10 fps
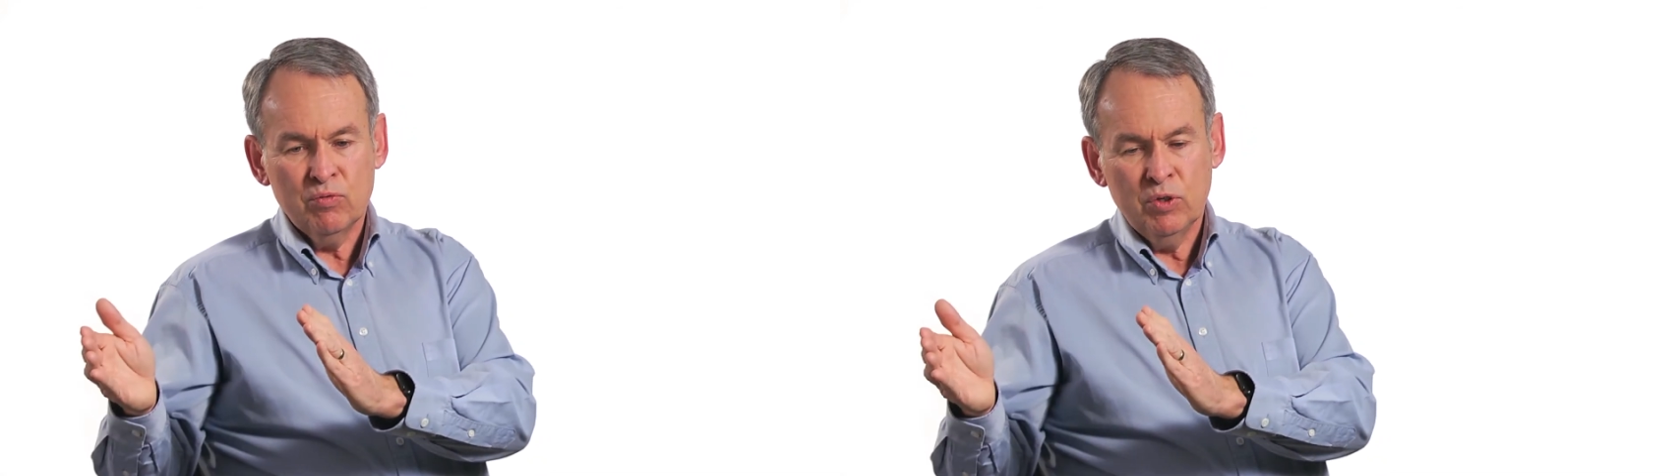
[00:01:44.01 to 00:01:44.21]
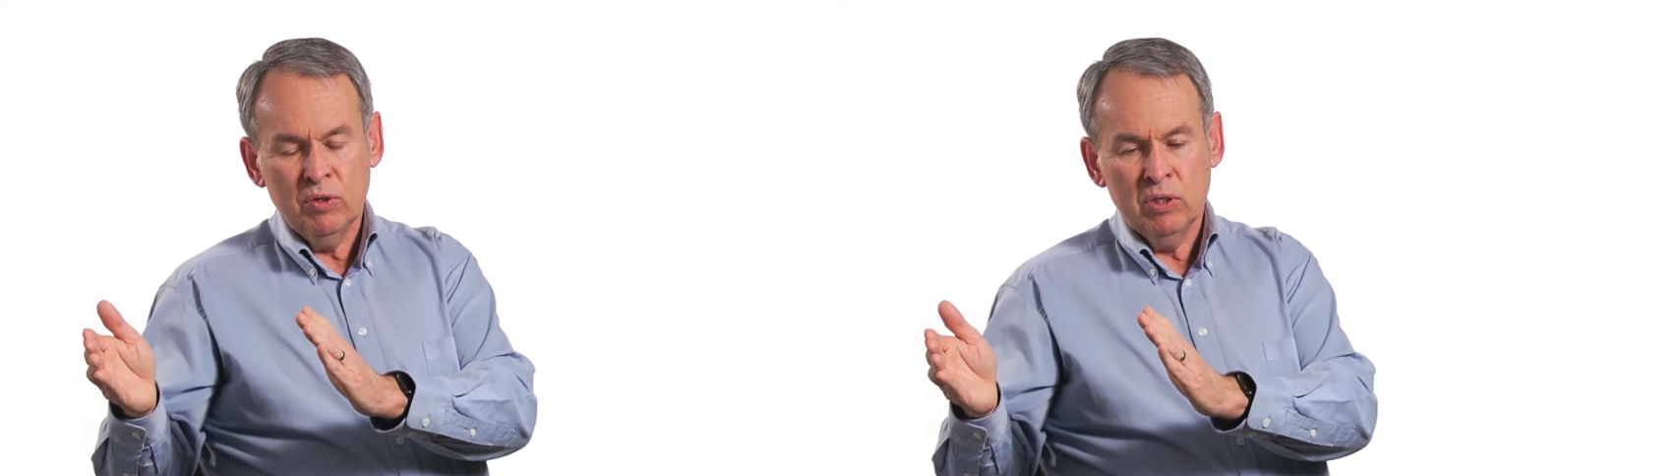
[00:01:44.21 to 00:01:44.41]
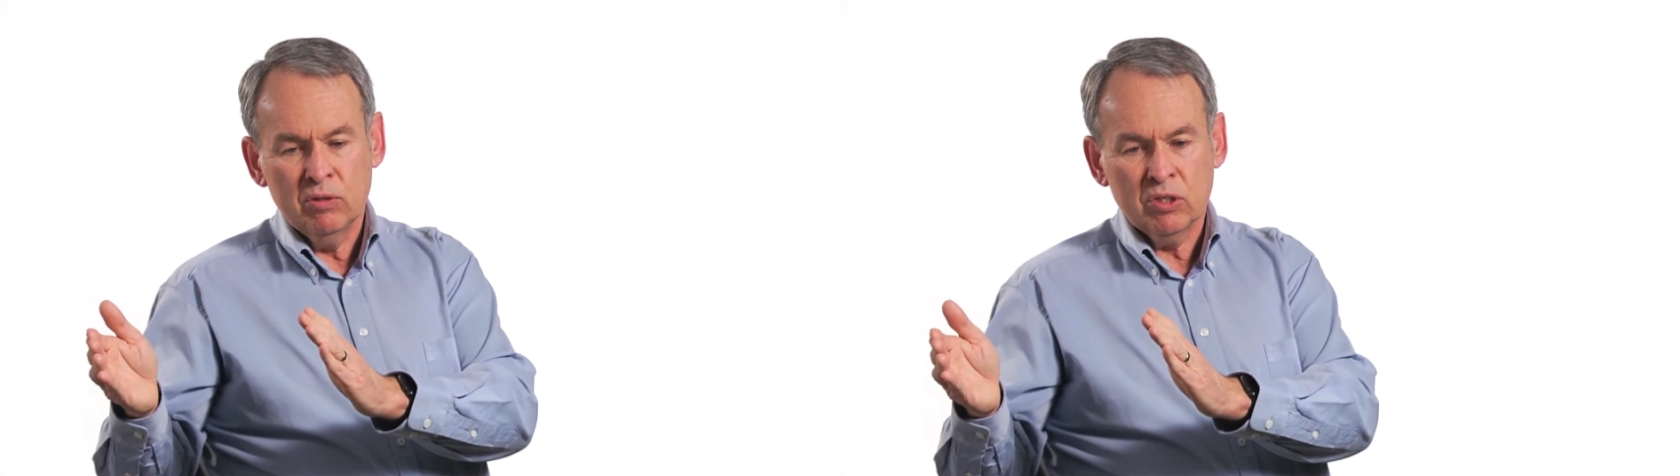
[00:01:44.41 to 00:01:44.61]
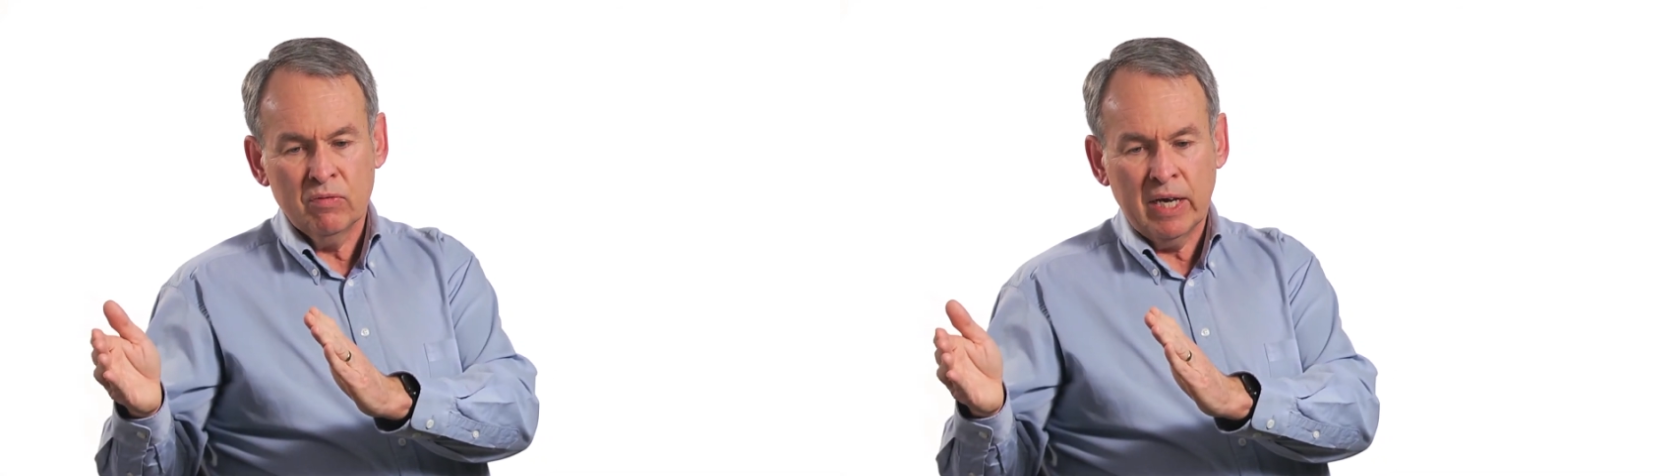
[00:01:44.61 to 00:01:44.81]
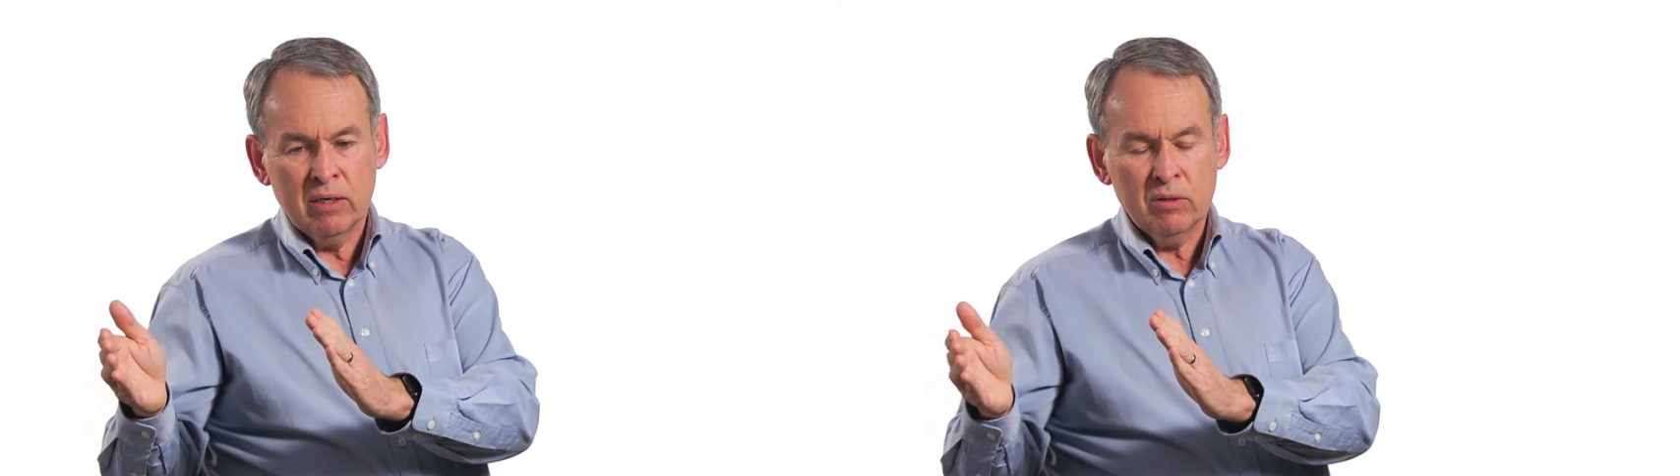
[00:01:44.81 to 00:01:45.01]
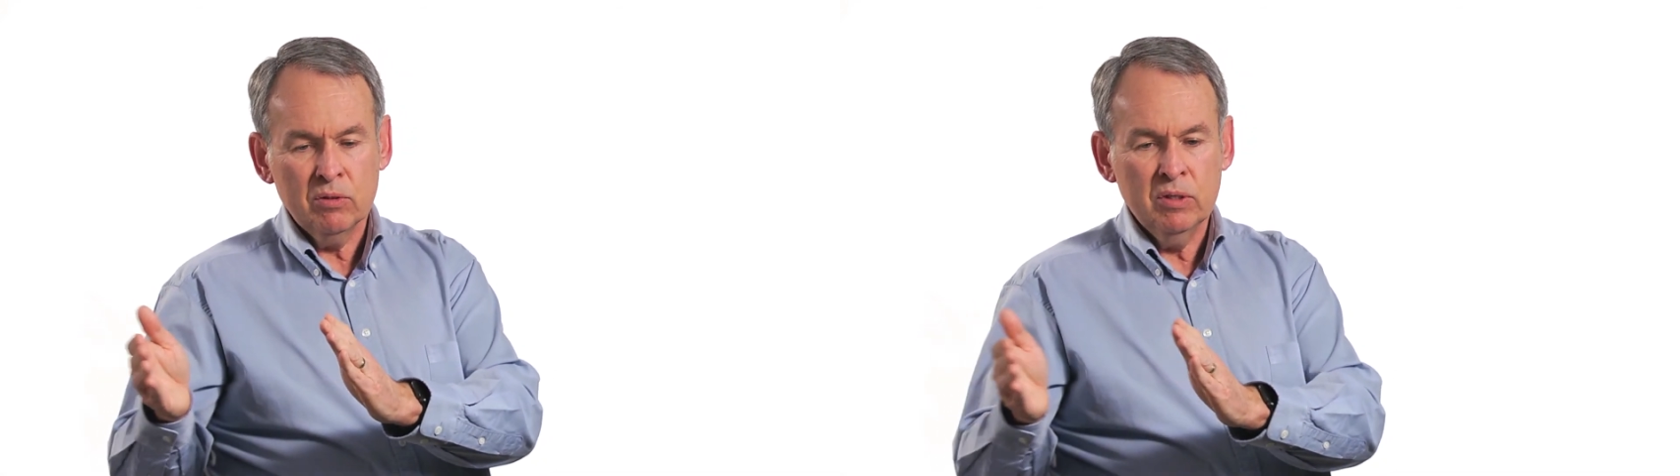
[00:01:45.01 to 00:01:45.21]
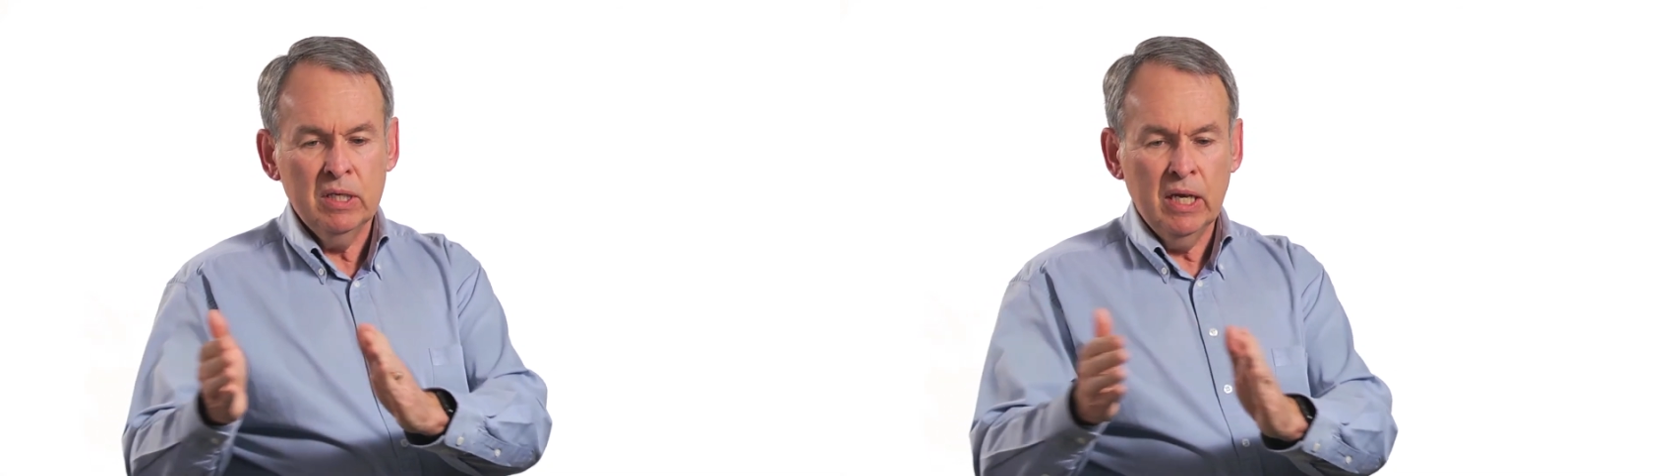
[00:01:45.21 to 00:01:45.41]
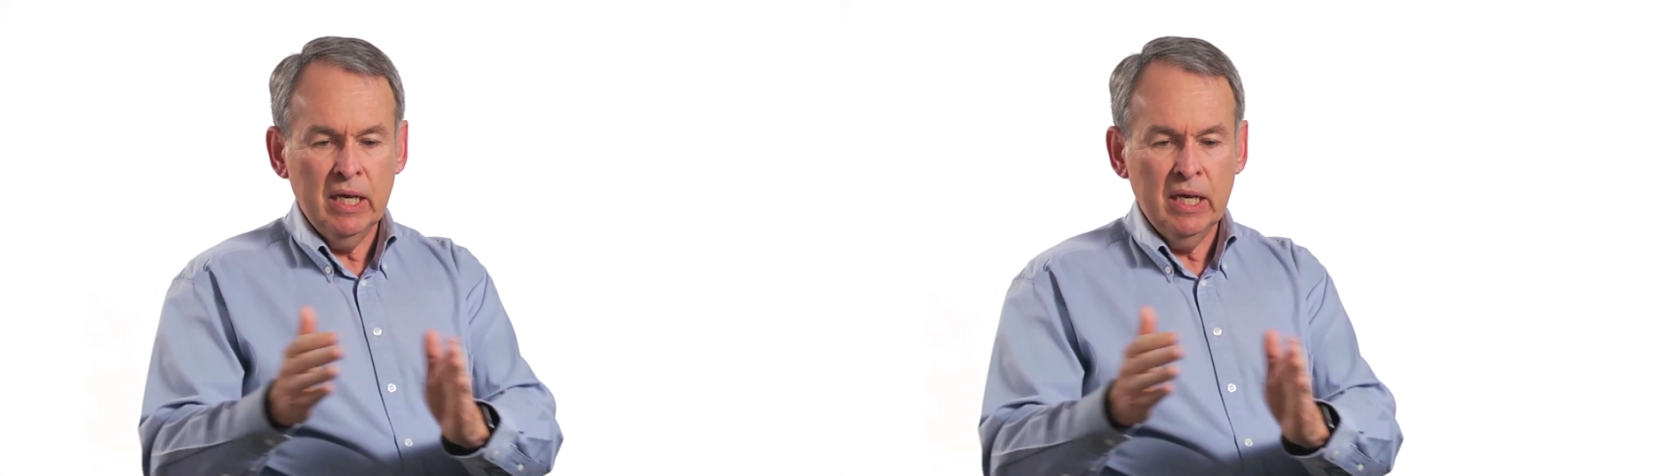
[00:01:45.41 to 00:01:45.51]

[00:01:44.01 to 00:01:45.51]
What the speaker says: few years of adulthood